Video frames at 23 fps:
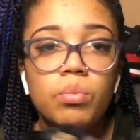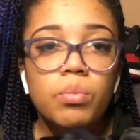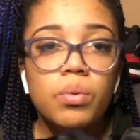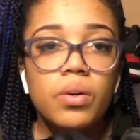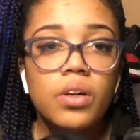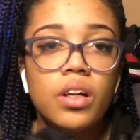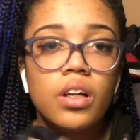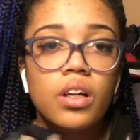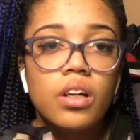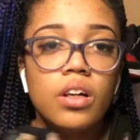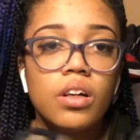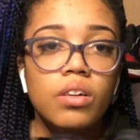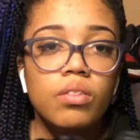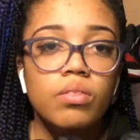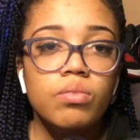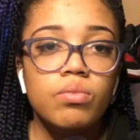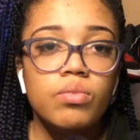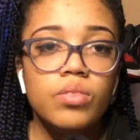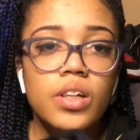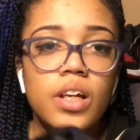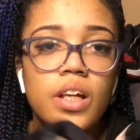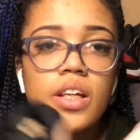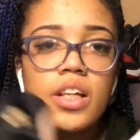But,
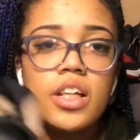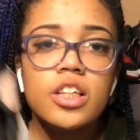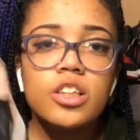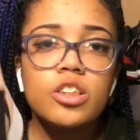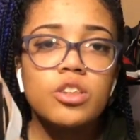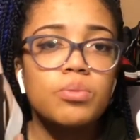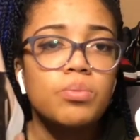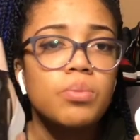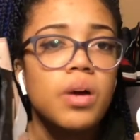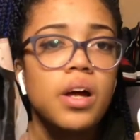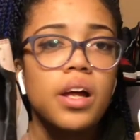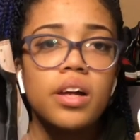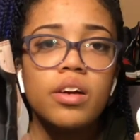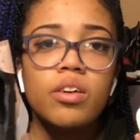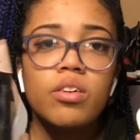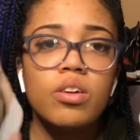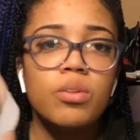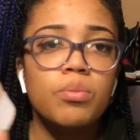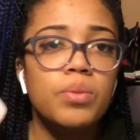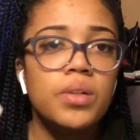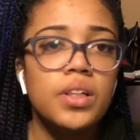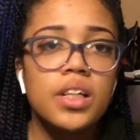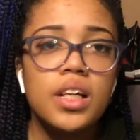these are probably
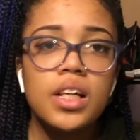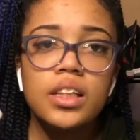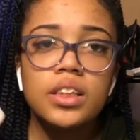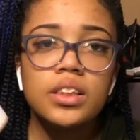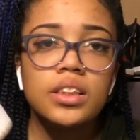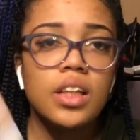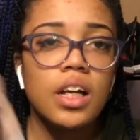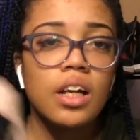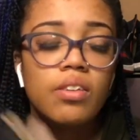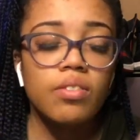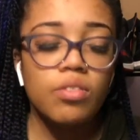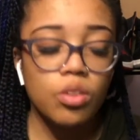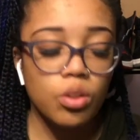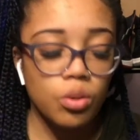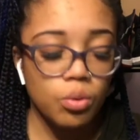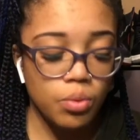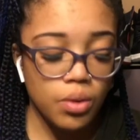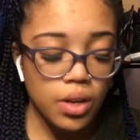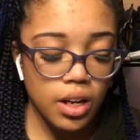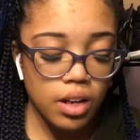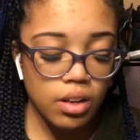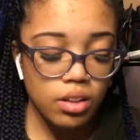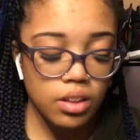going to be dead stock for a
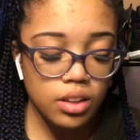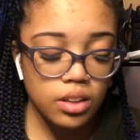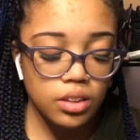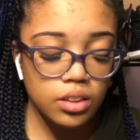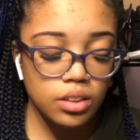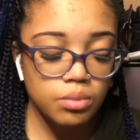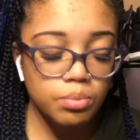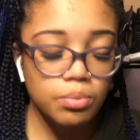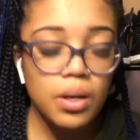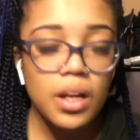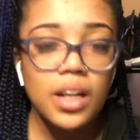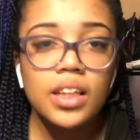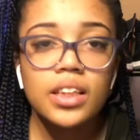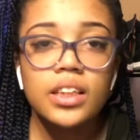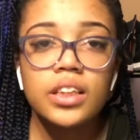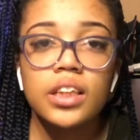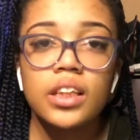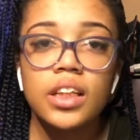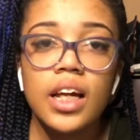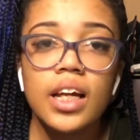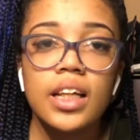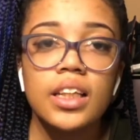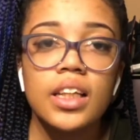while, and probably
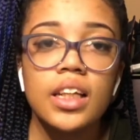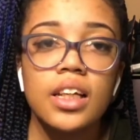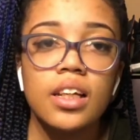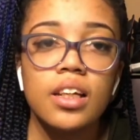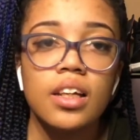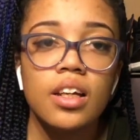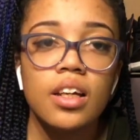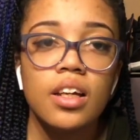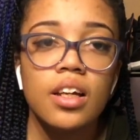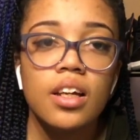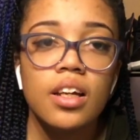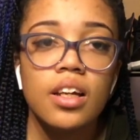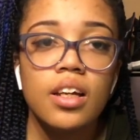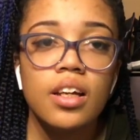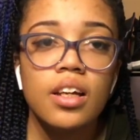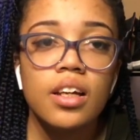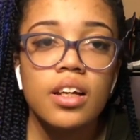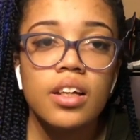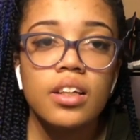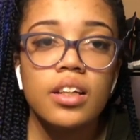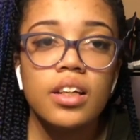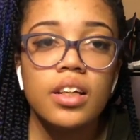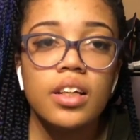till like the
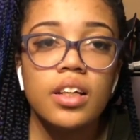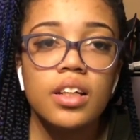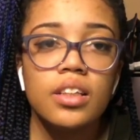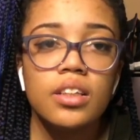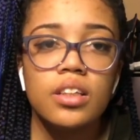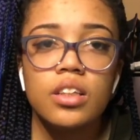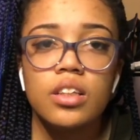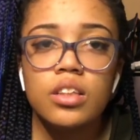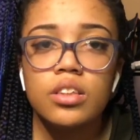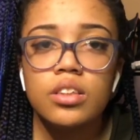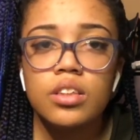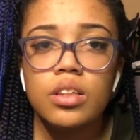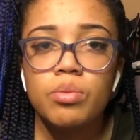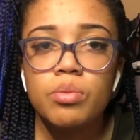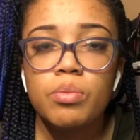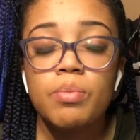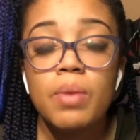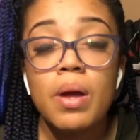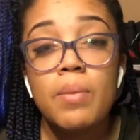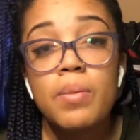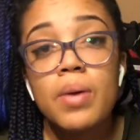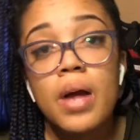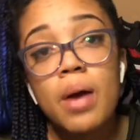end of the summer.
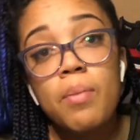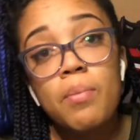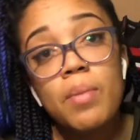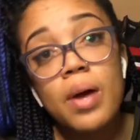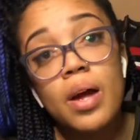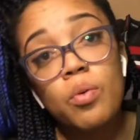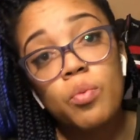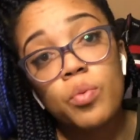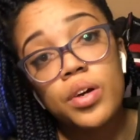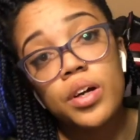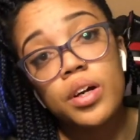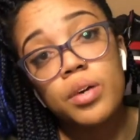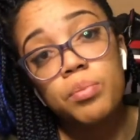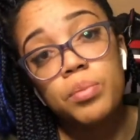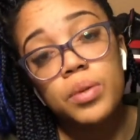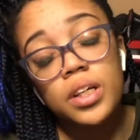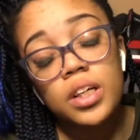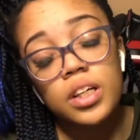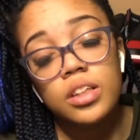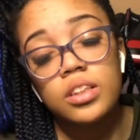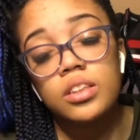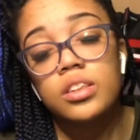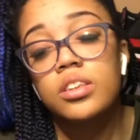Maybe I might wear them
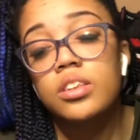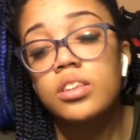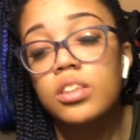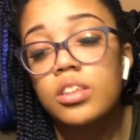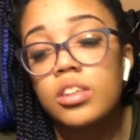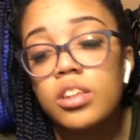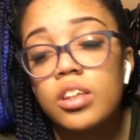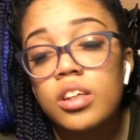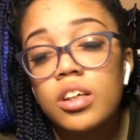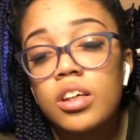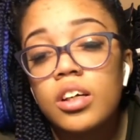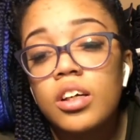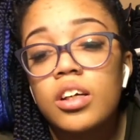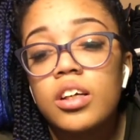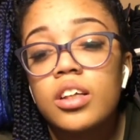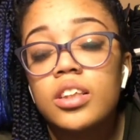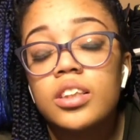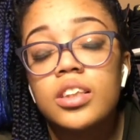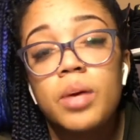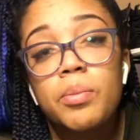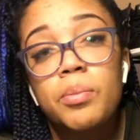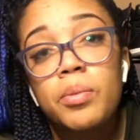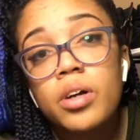because
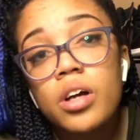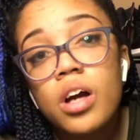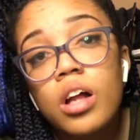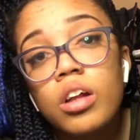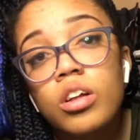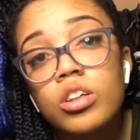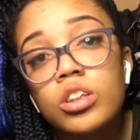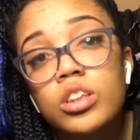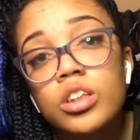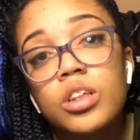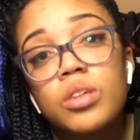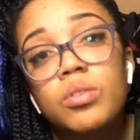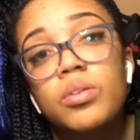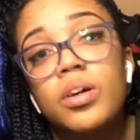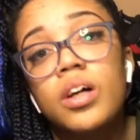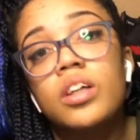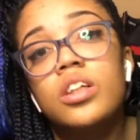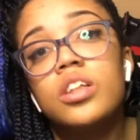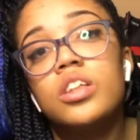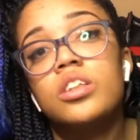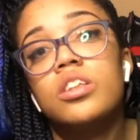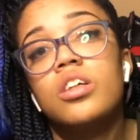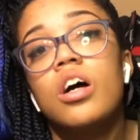summer colors are
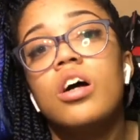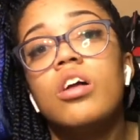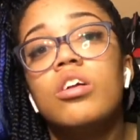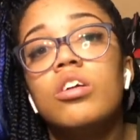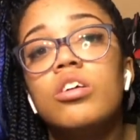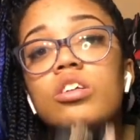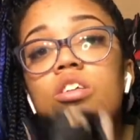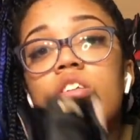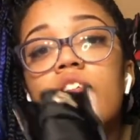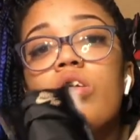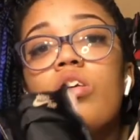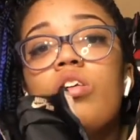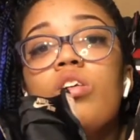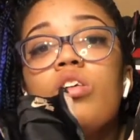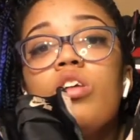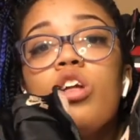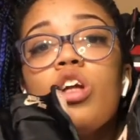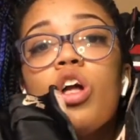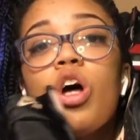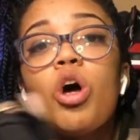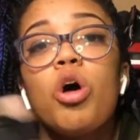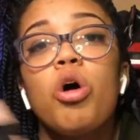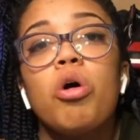around this color, so,
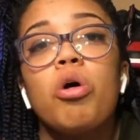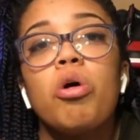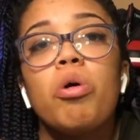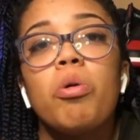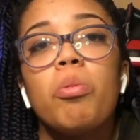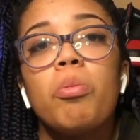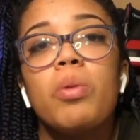you know.